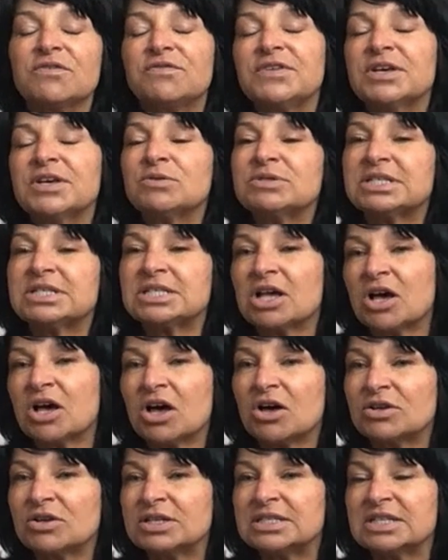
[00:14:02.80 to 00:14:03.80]
feel
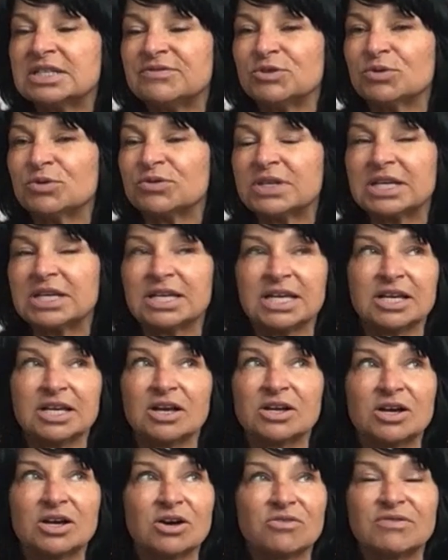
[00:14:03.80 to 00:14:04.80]
disheartened if you're thinking,
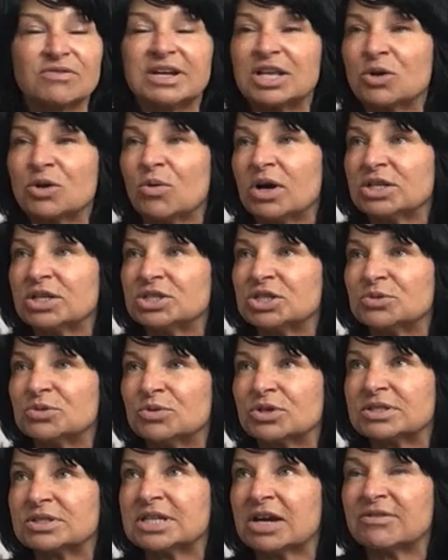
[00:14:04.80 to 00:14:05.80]
I can't really quite do
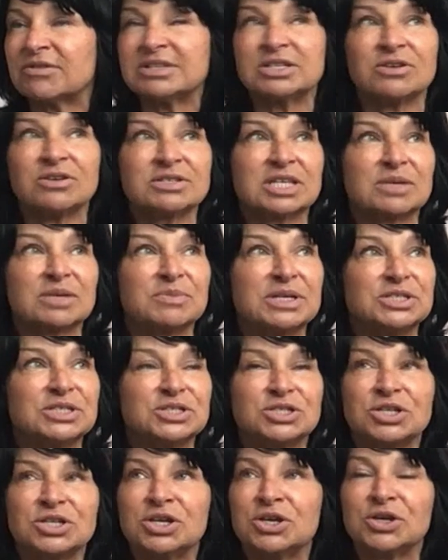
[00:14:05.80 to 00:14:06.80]
what Terry's asking me to
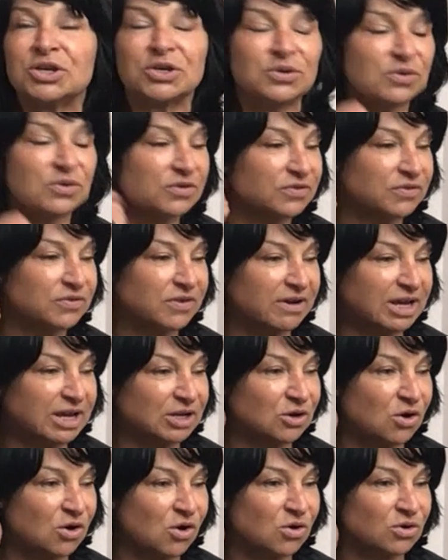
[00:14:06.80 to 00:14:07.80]
do for very
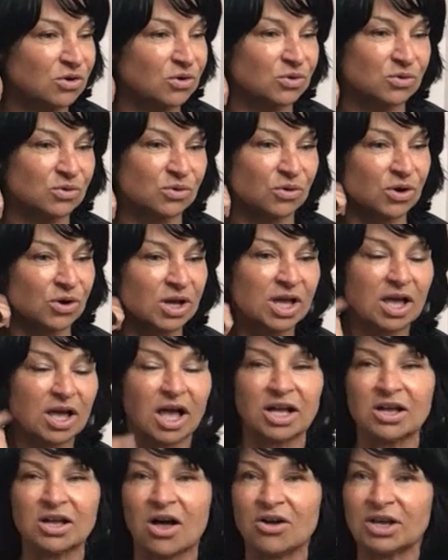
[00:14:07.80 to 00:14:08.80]
long, or
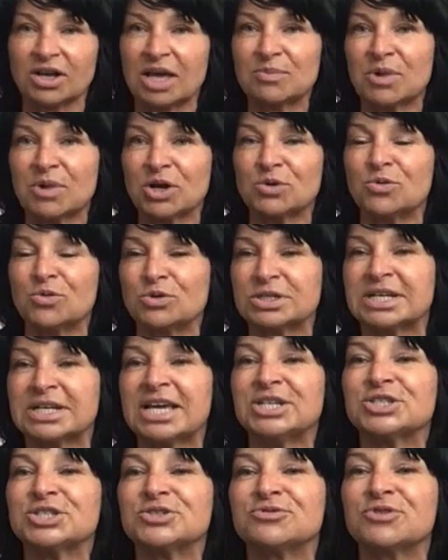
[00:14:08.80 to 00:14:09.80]
I can't get my
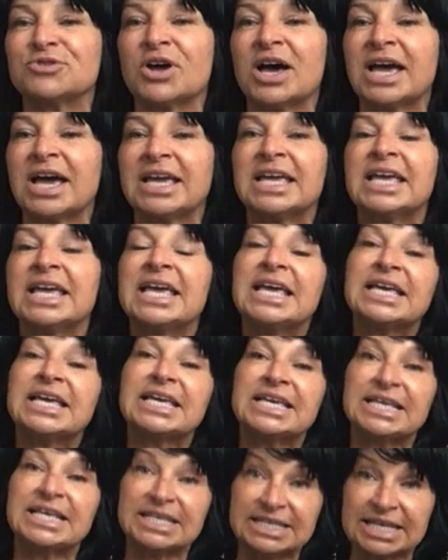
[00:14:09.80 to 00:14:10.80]
coordination right.
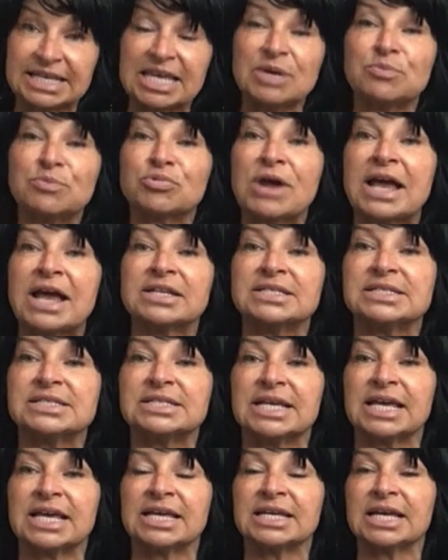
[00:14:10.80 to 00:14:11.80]
Keep
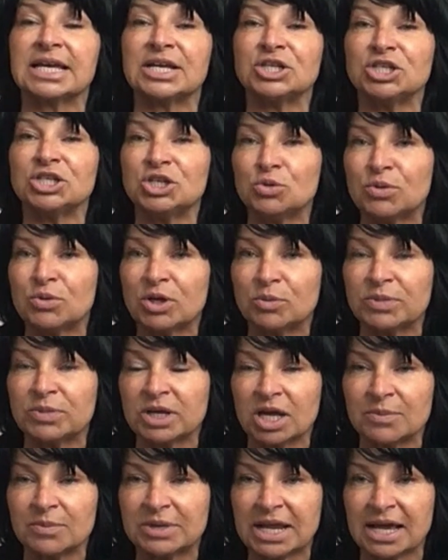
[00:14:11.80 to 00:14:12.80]
practicing and you will
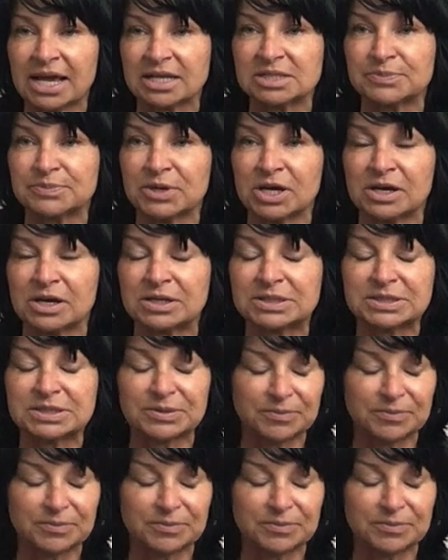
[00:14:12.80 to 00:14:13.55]
become an expert.